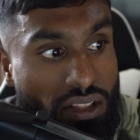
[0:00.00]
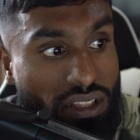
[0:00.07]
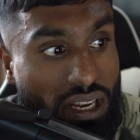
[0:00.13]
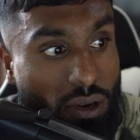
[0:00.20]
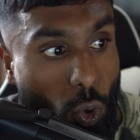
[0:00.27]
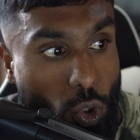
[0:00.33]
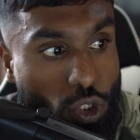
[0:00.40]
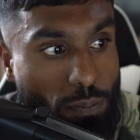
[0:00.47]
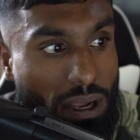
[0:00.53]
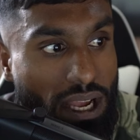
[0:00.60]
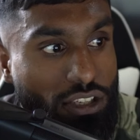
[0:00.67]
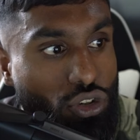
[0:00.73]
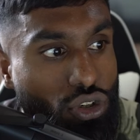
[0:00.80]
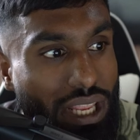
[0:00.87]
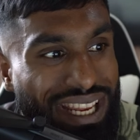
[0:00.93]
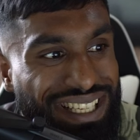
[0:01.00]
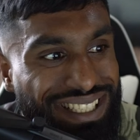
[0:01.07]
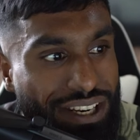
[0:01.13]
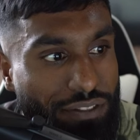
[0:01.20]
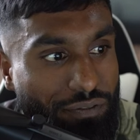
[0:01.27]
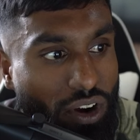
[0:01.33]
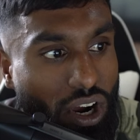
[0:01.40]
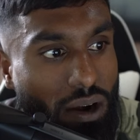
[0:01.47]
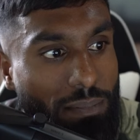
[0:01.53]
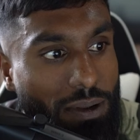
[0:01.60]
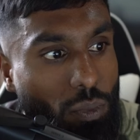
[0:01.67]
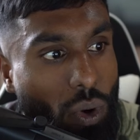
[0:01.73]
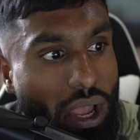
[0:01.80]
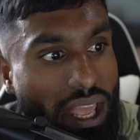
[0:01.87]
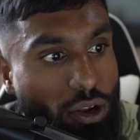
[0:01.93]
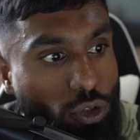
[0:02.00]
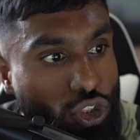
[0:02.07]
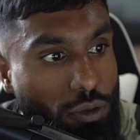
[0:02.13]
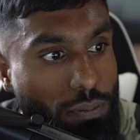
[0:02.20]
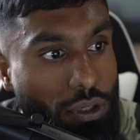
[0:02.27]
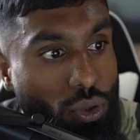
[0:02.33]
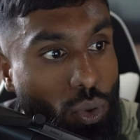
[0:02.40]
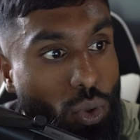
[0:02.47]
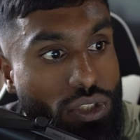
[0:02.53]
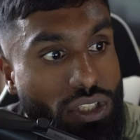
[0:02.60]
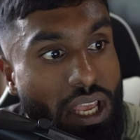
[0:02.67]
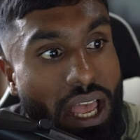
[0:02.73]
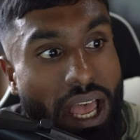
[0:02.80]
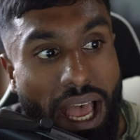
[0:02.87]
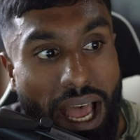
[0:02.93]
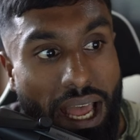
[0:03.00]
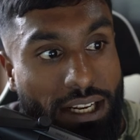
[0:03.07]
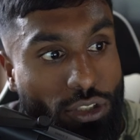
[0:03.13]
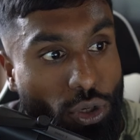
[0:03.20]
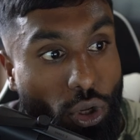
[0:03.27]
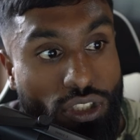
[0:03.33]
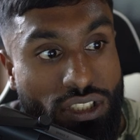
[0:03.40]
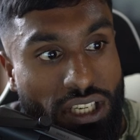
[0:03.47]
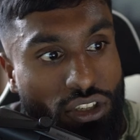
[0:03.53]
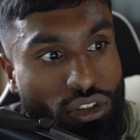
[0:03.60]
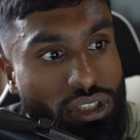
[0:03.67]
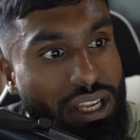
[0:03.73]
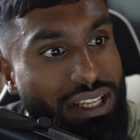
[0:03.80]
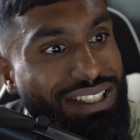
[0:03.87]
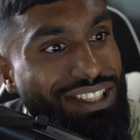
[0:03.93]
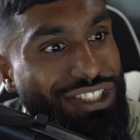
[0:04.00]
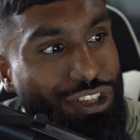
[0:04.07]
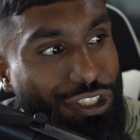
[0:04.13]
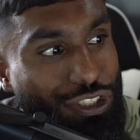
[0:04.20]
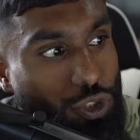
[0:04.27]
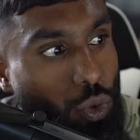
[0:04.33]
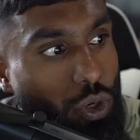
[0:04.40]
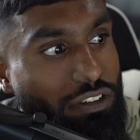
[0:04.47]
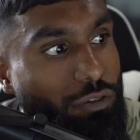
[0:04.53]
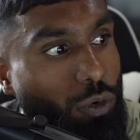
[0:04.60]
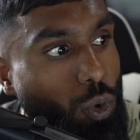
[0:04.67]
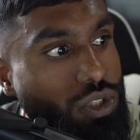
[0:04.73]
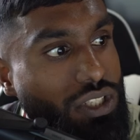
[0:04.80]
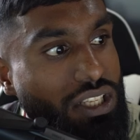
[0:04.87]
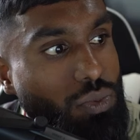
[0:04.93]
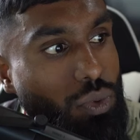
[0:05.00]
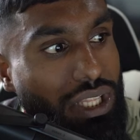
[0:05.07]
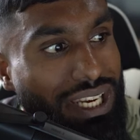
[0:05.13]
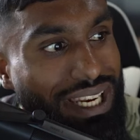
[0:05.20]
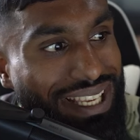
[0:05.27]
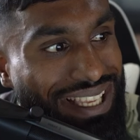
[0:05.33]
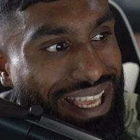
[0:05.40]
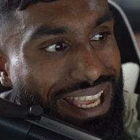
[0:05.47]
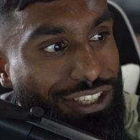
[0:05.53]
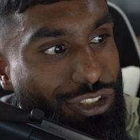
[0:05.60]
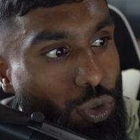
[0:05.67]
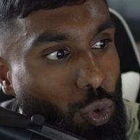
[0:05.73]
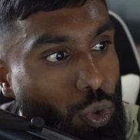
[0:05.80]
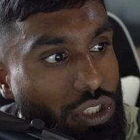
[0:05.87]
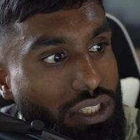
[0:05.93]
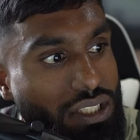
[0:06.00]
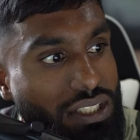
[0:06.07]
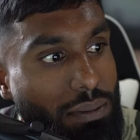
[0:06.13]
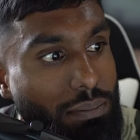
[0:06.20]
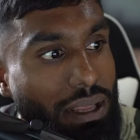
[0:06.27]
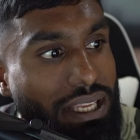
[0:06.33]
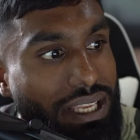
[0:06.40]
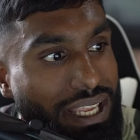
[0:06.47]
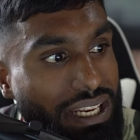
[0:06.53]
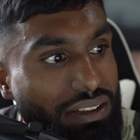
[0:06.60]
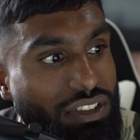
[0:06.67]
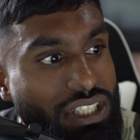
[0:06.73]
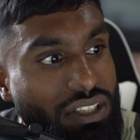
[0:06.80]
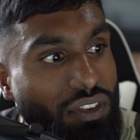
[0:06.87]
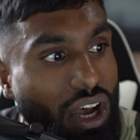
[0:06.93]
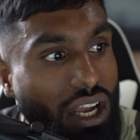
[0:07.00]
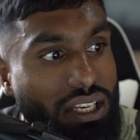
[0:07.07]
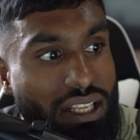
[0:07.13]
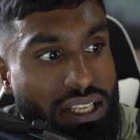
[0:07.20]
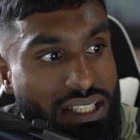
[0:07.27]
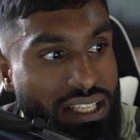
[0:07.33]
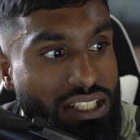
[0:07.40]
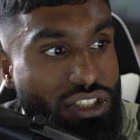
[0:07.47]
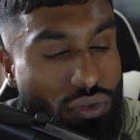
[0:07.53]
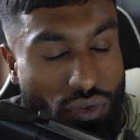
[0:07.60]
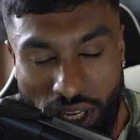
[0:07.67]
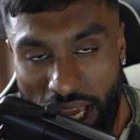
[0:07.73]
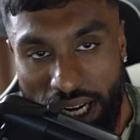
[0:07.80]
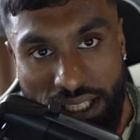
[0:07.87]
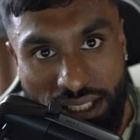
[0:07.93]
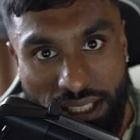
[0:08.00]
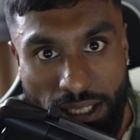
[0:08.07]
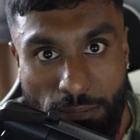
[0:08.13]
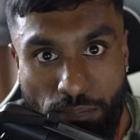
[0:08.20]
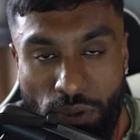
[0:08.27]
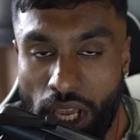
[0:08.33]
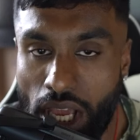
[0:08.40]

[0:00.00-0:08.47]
Their launchpad creates an environment where entrepreneurs and content creators can join forces with an engaged audience to make innovative ideas into reality.